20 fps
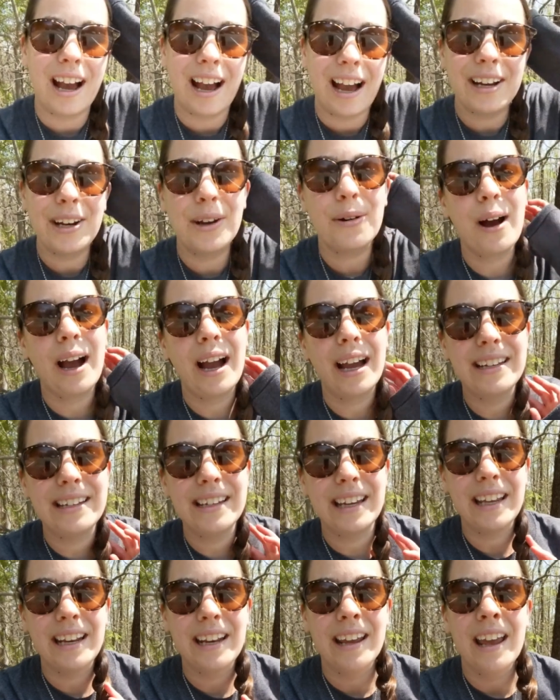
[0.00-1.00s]
I know I
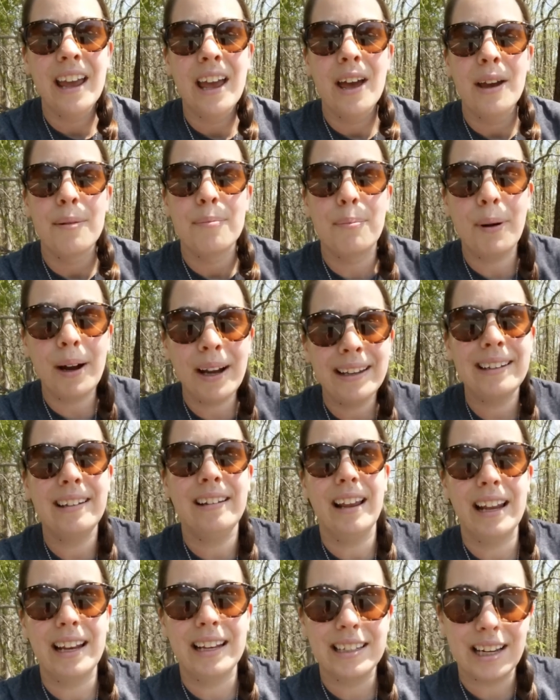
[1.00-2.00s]
did, but
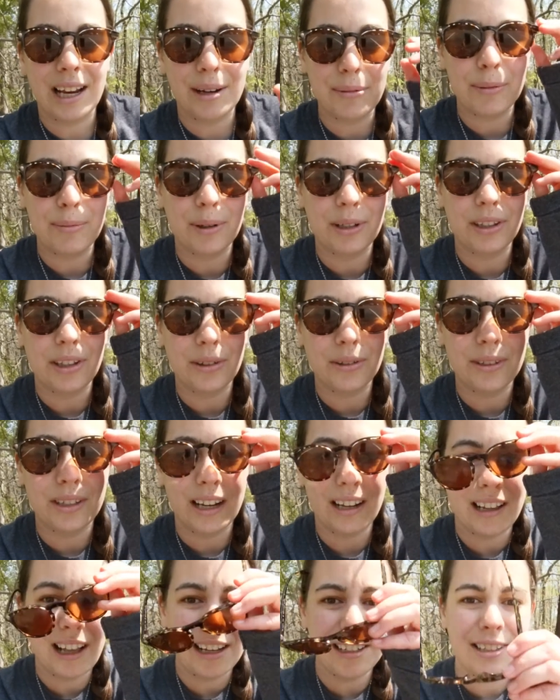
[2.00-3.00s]
it is time to put those
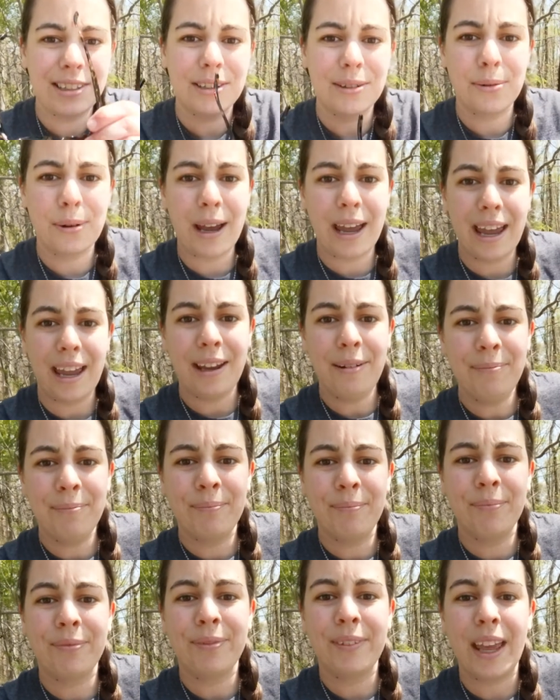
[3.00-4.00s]
sunglasses away
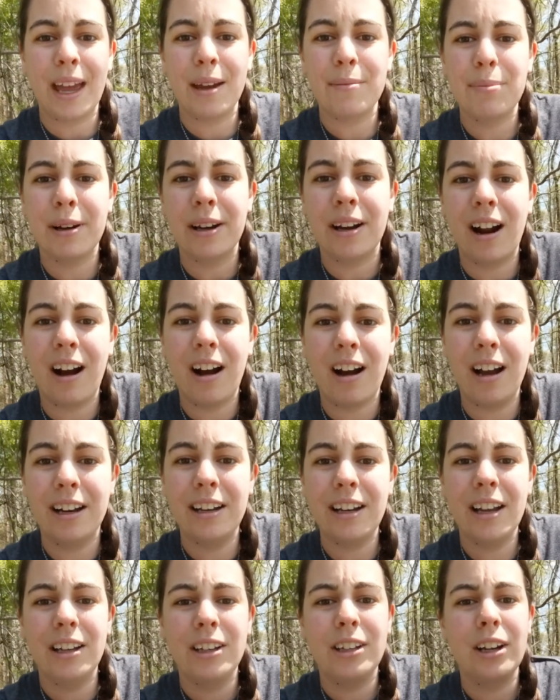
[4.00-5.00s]
and put
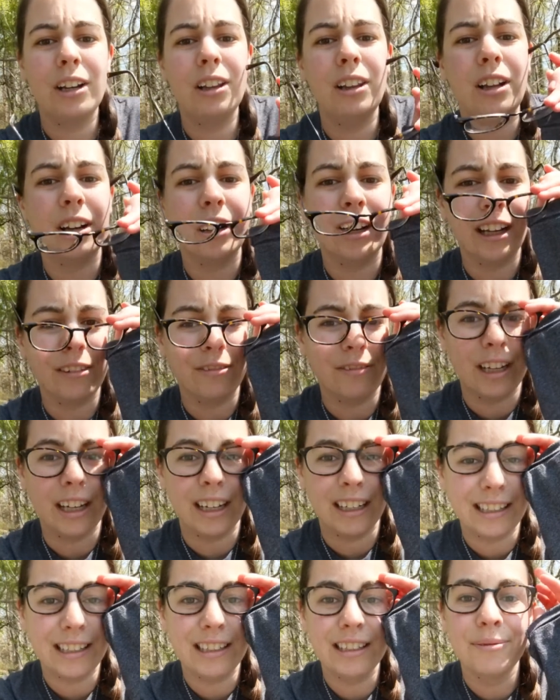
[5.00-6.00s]
on your learning
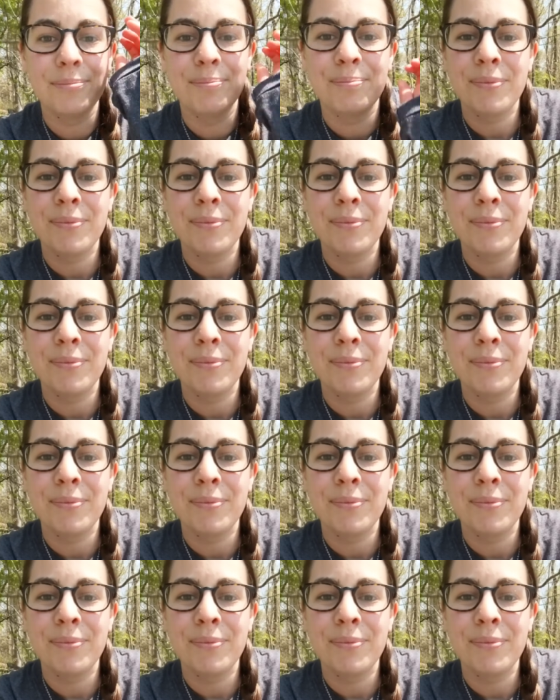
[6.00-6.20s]
face.